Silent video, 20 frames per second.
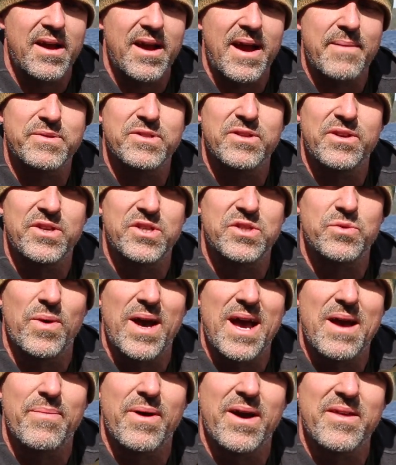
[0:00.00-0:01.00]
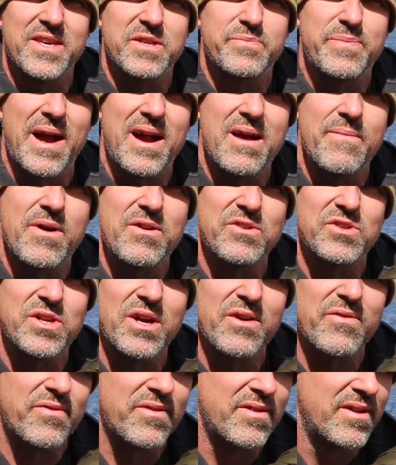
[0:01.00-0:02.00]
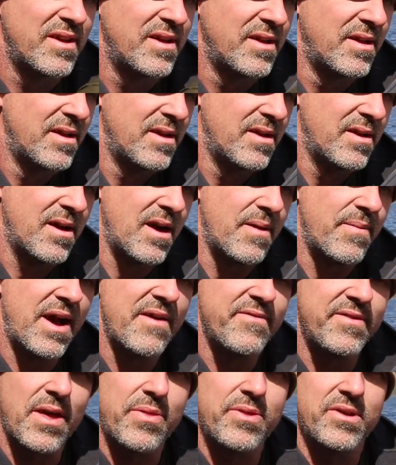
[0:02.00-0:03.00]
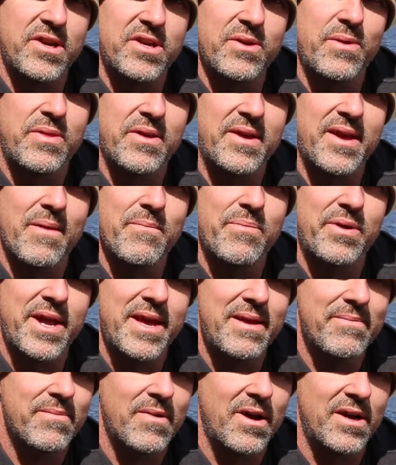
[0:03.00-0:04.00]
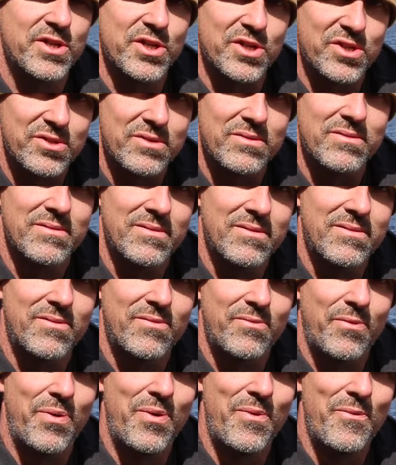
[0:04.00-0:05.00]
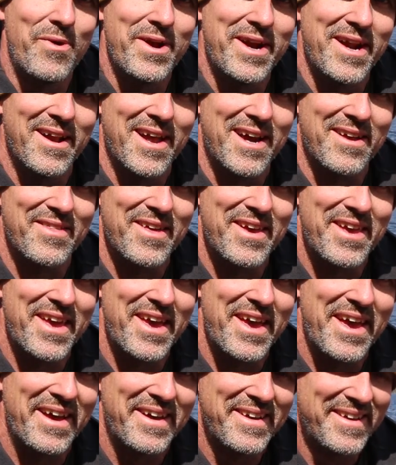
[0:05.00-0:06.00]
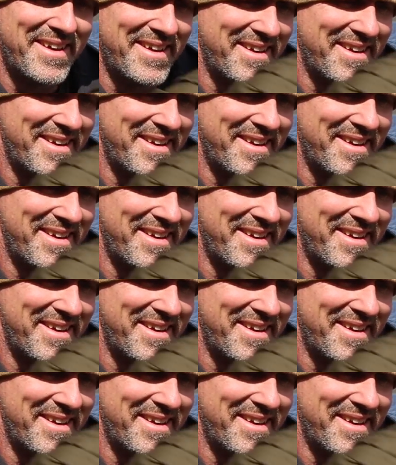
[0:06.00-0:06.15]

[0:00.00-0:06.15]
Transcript: I absolutely swear by this Paramo stuff. Um, I have nothing to do with the company. I just really like their gear.